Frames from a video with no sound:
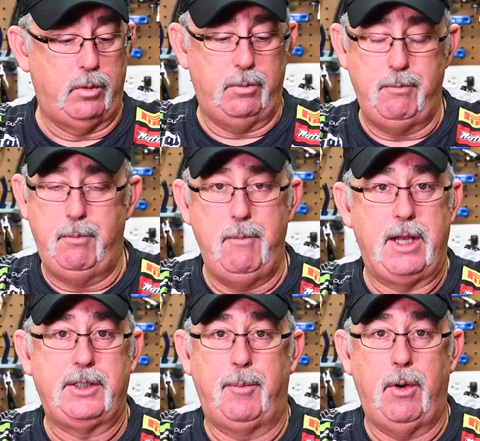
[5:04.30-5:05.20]
will
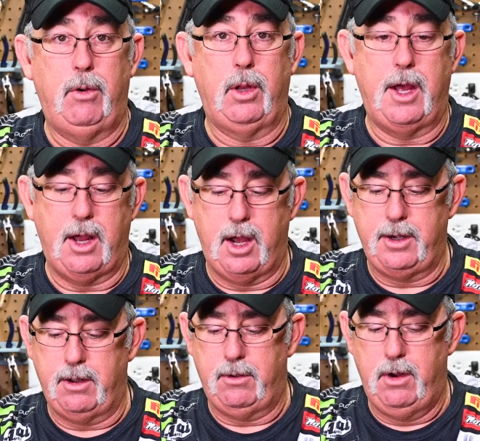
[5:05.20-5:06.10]
mess up a whole lot of
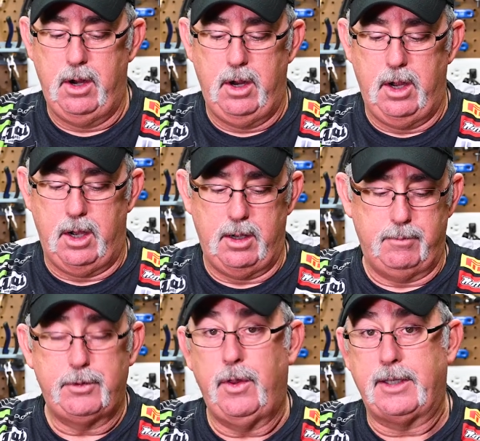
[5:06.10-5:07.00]
audio.
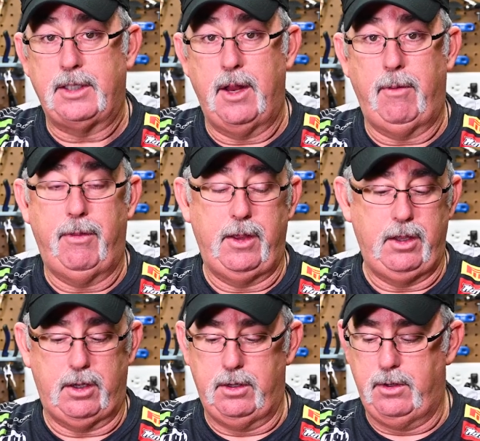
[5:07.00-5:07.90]
So that's another thing
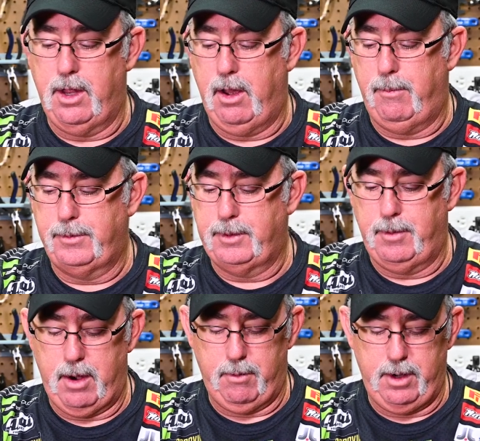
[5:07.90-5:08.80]
you can do to help some
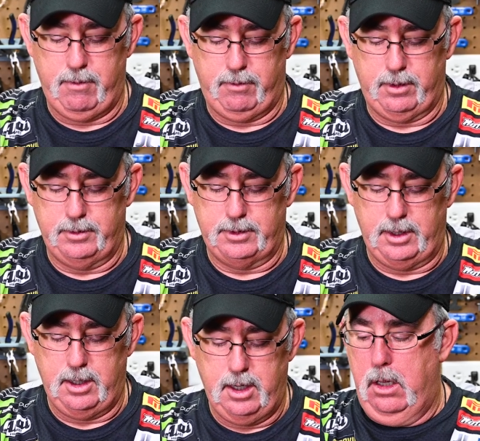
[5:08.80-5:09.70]
of that radio
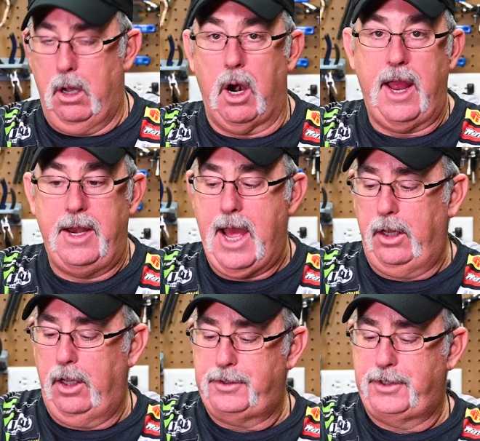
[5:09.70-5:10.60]
frequency. All right, now
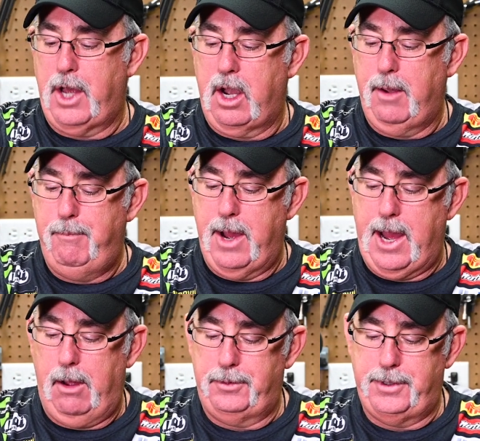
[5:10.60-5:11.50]
let's talk
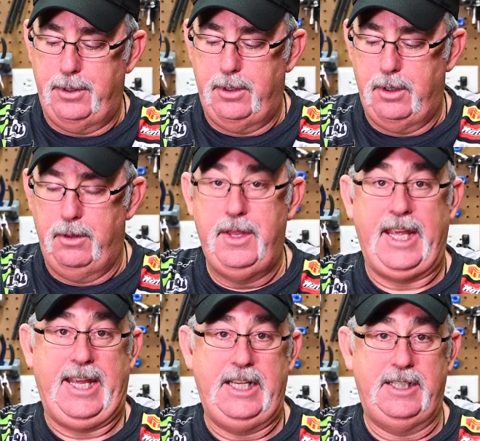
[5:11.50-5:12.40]
about
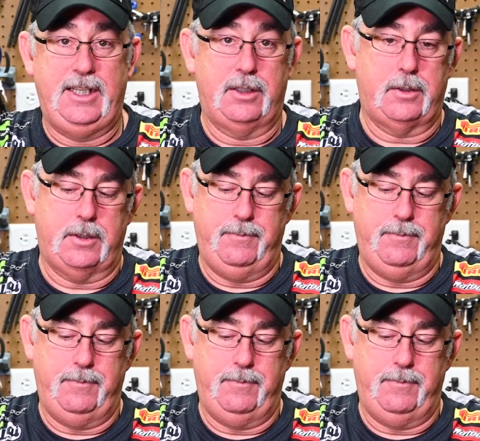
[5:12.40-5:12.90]
the easiest.